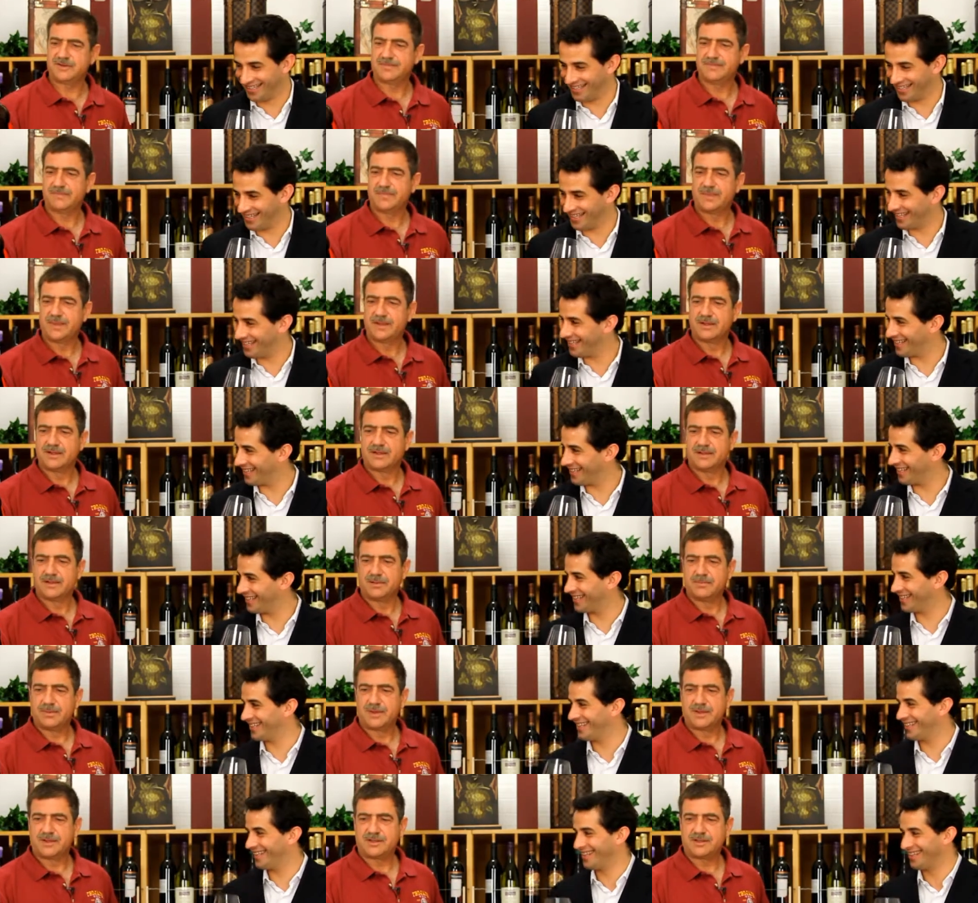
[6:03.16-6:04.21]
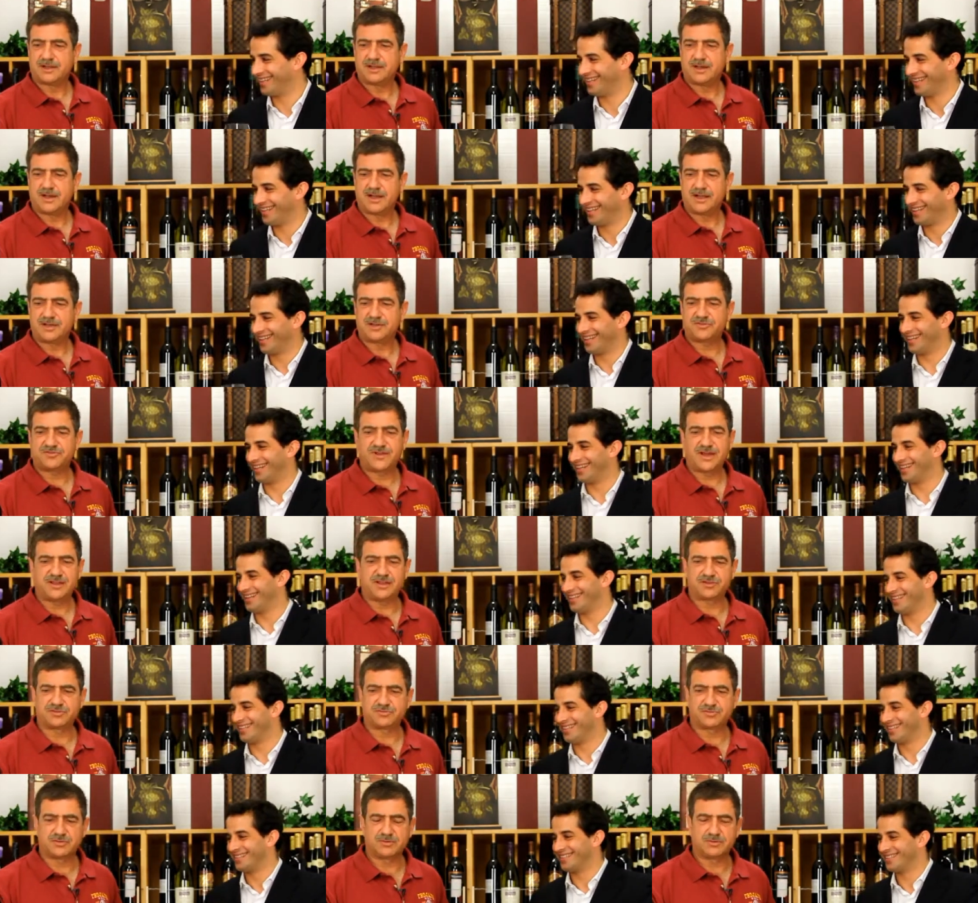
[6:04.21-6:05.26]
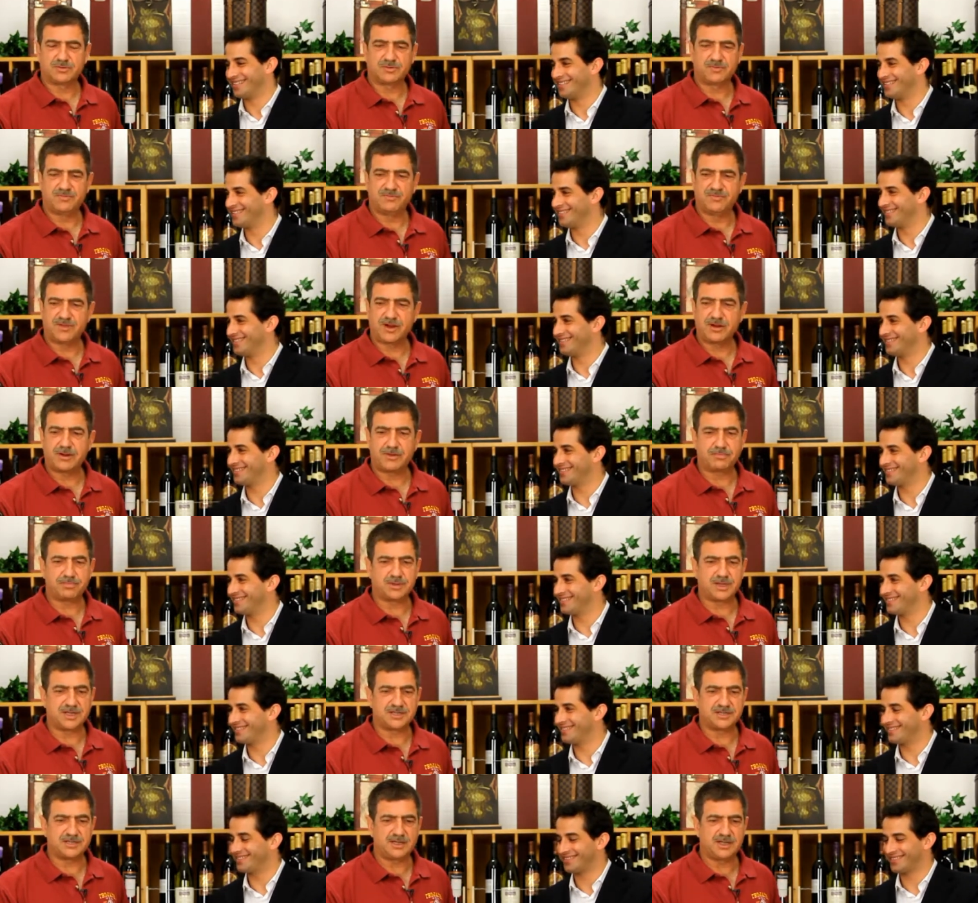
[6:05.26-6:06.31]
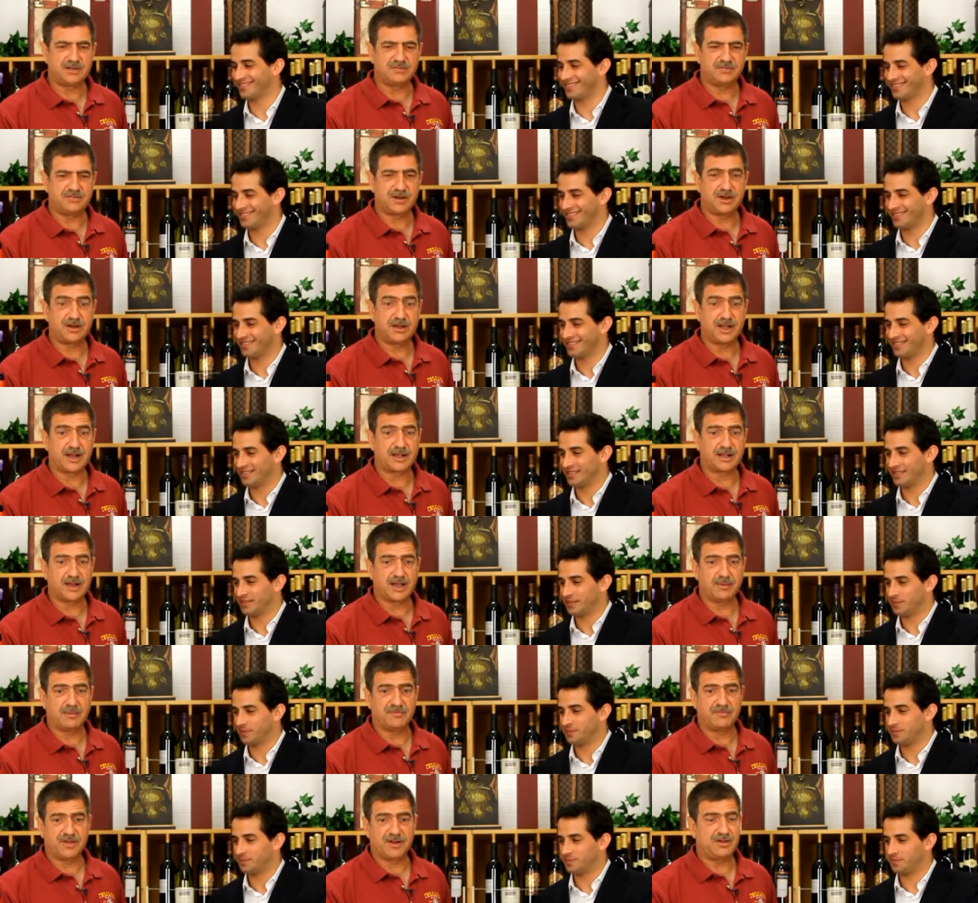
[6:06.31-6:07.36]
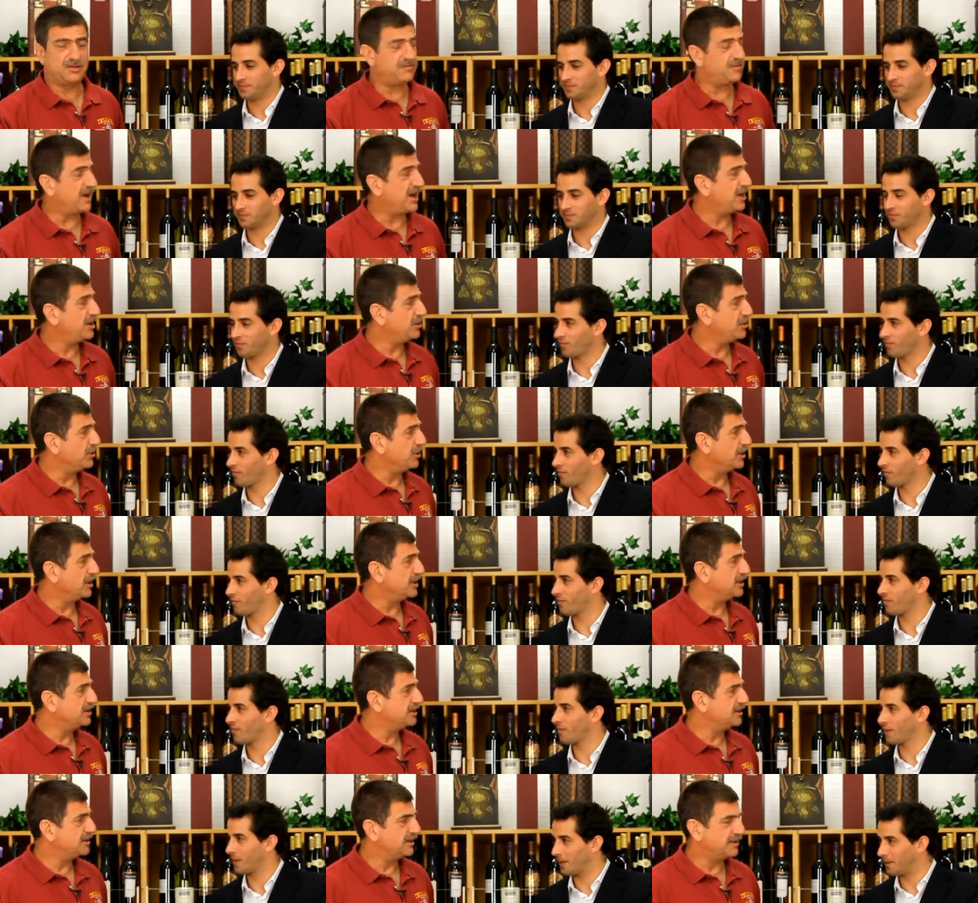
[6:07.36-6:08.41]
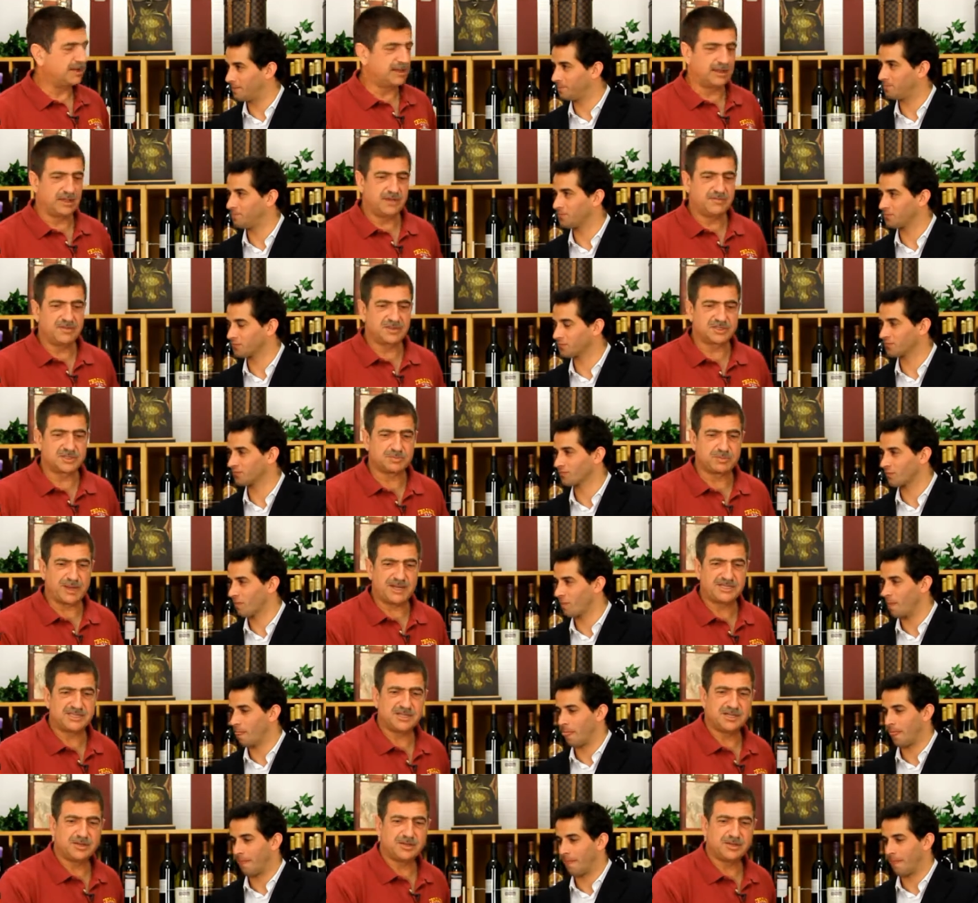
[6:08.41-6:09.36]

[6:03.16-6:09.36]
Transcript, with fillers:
Speaker 1: it. But uh, I just found this very pleasant and very economic, very value oriented, and I love the spicy